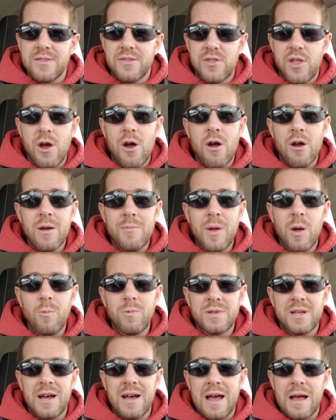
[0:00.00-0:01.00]
there are going to
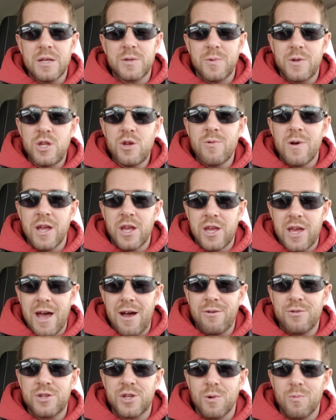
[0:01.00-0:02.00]
be times when you
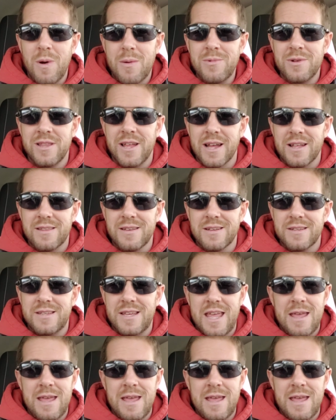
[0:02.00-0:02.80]
encounter women like this.